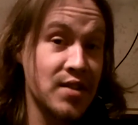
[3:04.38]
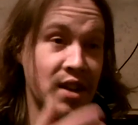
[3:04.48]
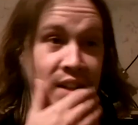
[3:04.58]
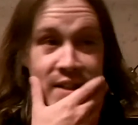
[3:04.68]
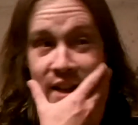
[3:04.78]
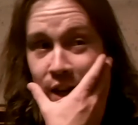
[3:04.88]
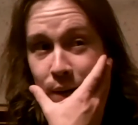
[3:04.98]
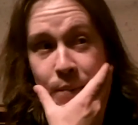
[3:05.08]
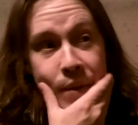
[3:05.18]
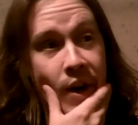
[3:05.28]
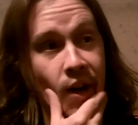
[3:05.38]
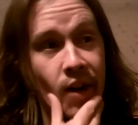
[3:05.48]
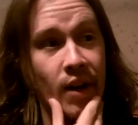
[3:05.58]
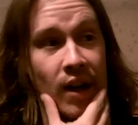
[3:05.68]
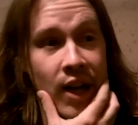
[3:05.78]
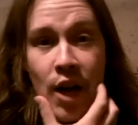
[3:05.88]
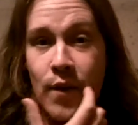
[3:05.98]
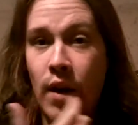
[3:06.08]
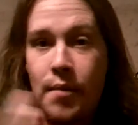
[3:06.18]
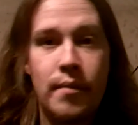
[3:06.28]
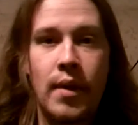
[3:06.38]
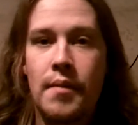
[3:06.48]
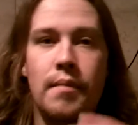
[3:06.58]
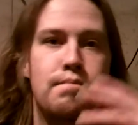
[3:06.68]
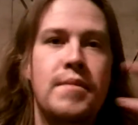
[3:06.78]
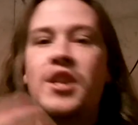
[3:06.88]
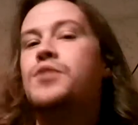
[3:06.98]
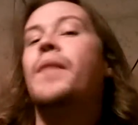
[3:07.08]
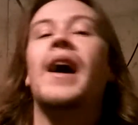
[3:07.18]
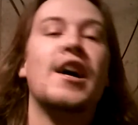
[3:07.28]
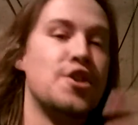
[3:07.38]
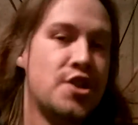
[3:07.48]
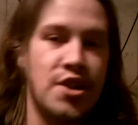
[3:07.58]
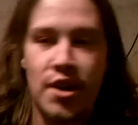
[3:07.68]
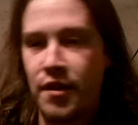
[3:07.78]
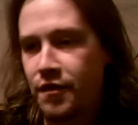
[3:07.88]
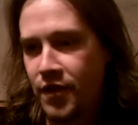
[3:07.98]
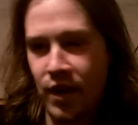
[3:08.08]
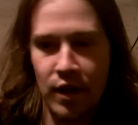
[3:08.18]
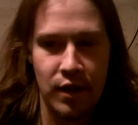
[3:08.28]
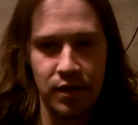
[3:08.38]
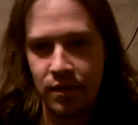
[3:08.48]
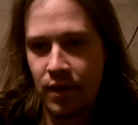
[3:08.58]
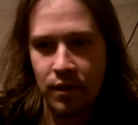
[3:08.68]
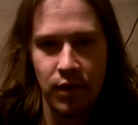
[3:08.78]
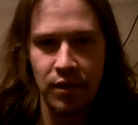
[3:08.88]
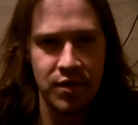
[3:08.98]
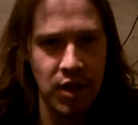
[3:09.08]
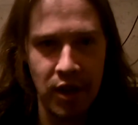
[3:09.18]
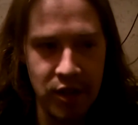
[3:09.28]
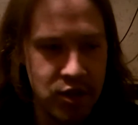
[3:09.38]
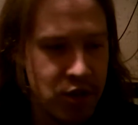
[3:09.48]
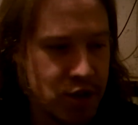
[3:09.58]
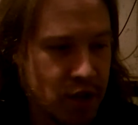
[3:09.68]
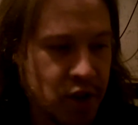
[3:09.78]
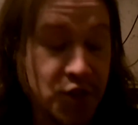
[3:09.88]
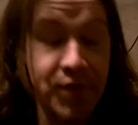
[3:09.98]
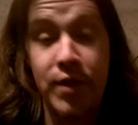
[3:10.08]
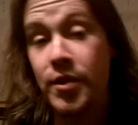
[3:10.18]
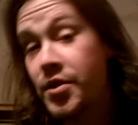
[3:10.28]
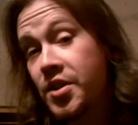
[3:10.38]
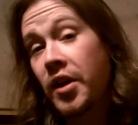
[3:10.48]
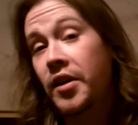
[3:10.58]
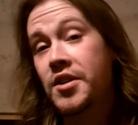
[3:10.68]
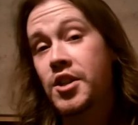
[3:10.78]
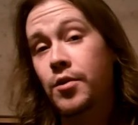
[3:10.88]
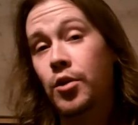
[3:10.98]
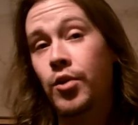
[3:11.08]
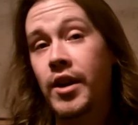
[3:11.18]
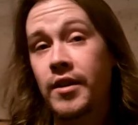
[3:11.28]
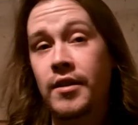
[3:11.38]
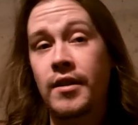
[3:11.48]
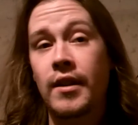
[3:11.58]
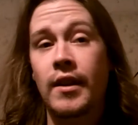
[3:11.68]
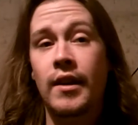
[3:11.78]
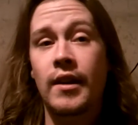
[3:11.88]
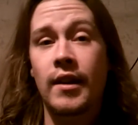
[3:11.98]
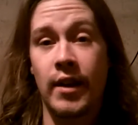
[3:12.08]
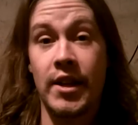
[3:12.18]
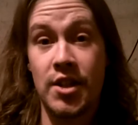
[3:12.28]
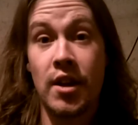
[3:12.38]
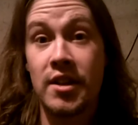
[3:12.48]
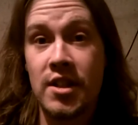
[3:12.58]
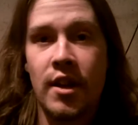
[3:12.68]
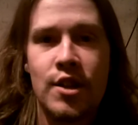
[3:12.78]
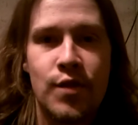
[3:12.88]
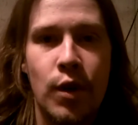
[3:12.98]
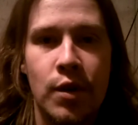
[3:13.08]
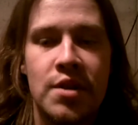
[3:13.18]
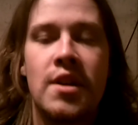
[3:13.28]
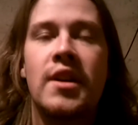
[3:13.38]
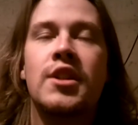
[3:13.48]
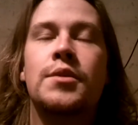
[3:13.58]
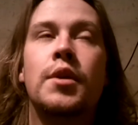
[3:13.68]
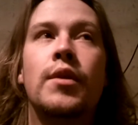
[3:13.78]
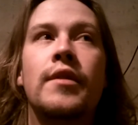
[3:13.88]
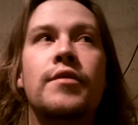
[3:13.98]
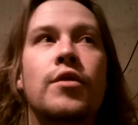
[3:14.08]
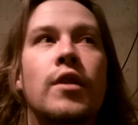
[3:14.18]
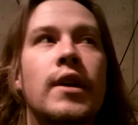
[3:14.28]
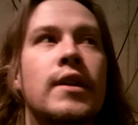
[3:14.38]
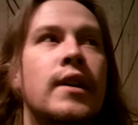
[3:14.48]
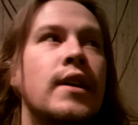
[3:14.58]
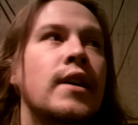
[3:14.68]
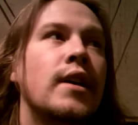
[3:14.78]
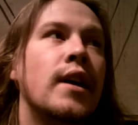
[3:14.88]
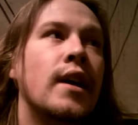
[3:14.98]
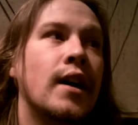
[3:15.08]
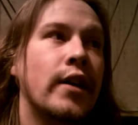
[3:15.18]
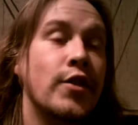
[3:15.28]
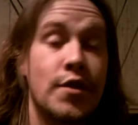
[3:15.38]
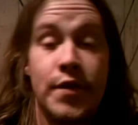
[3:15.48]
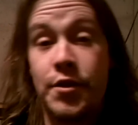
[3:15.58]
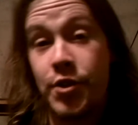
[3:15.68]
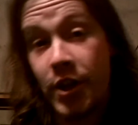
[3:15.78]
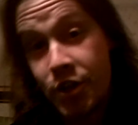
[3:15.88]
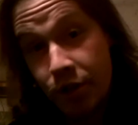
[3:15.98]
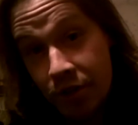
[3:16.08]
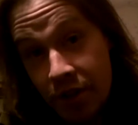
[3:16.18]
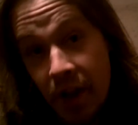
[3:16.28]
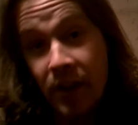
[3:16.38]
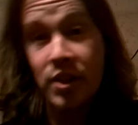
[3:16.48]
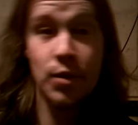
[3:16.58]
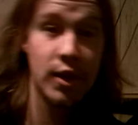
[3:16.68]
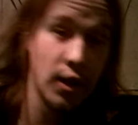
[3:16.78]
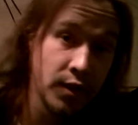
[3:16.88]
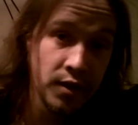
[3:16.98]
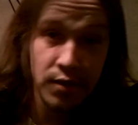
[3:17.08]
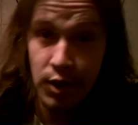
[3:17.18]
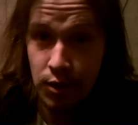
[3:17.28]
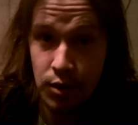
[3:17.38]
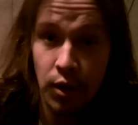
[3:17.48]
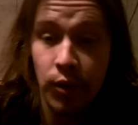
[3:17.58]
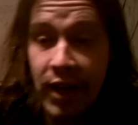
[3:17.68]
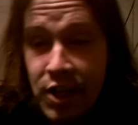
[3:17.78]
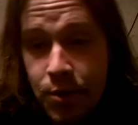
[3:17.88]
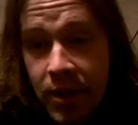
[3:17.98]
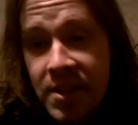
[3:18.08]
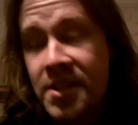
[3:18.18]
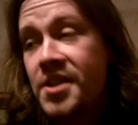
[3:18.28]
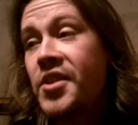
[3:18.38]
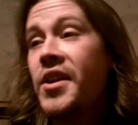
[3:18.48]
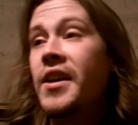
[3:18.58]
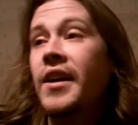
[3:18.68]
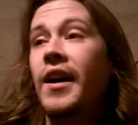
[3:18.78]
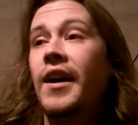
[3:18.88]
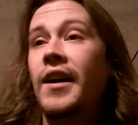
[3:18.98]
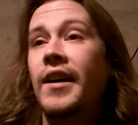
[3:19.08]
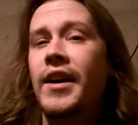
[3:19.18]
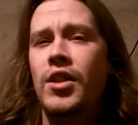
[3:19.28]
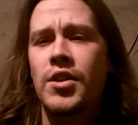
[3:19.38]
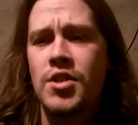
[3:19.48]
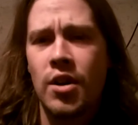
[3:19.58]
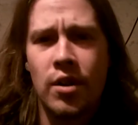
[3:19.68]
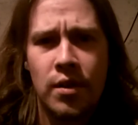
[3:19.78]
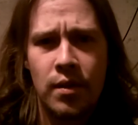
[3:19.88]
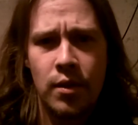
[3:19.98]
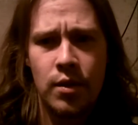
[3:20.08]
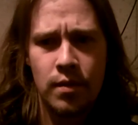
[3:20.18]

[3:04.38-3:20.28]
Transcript: on this album are kind of a mishmash of songs. There's a few new songs that were written, like songs, vocal songs that were written for it. There's a few traditional songs that were given new arrangements. And there's a